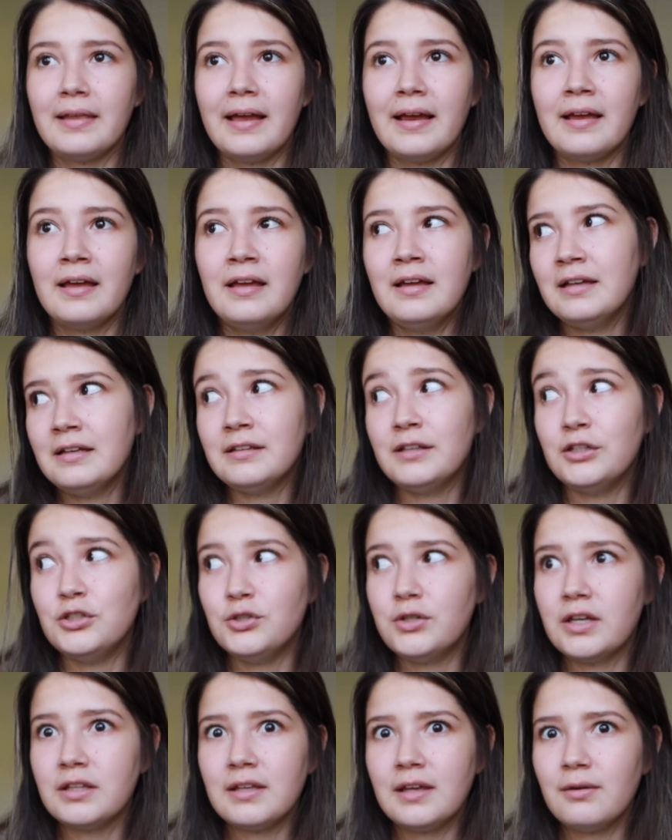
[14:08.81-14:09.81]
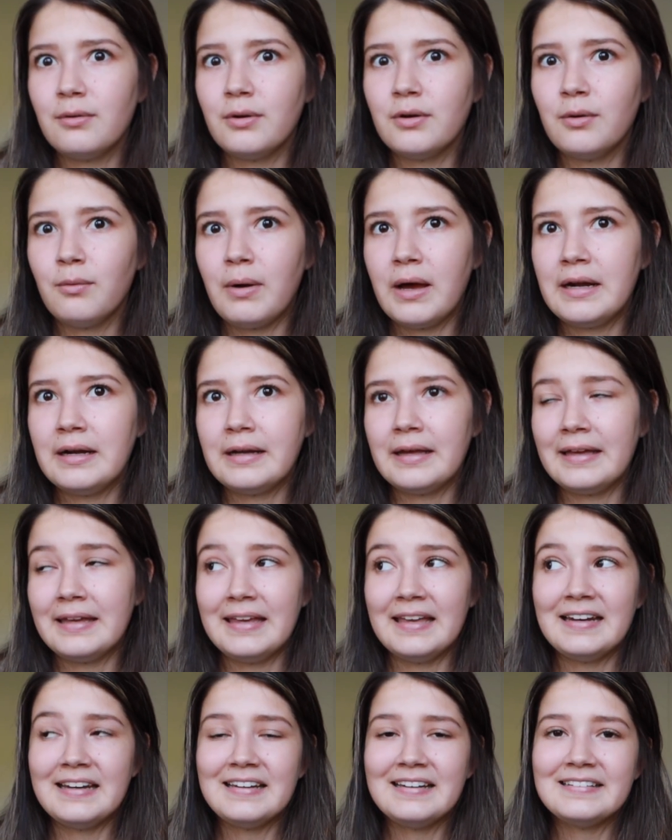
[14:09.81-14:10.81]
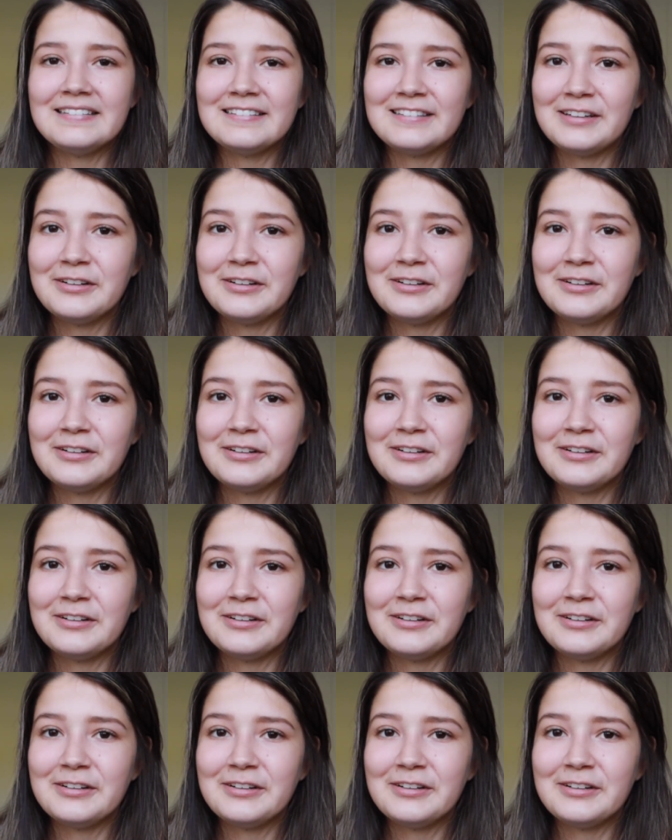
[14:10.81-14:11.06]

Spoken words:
like, did you get that order? Why didn't I get it?